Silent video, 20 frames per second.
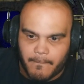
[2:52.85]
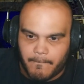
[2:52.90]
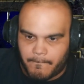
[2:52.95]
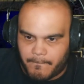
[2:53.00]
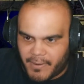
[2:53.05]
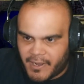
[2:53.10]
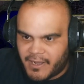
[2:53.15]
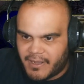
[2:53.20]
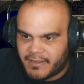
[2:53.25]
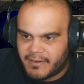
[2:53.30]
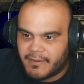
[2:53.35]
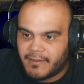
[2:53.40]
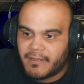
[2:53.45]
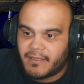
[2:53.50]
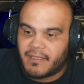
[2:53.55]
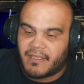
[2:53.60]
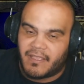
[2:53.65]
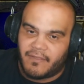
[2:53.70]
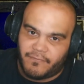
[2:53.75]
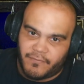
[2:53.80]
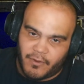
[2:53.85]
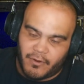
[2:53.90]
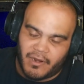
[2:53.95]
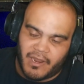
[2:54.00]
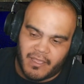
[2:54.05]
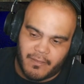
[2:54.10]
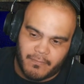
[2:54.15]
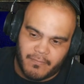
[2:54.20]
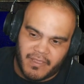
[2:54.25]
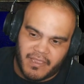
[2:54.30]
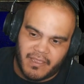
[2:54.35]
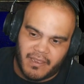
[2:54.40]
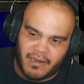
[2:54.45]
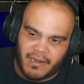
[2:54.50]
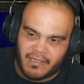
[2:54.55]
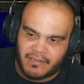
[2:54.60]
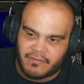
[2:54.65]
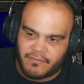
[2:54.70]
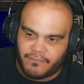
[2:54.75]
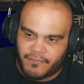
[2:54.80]
But if you're like me and
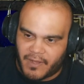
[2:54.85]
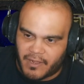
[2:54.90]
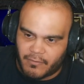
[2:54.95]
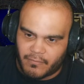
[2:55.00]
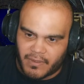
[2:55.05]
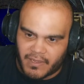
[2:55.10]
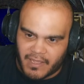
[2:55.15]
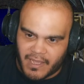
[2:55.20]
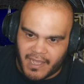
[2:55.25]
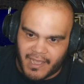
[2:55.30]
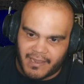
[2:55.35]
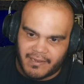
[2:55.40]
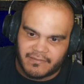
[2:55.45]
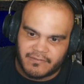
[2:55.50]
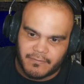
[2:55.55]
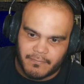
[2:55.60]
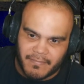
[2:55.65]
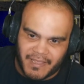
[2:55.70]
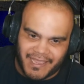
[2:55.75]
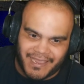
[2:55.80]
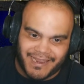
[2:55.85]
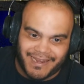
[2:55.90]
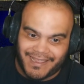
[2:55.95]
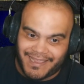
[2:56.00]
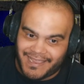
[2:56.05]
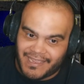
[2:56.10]
like to follow a guide to make it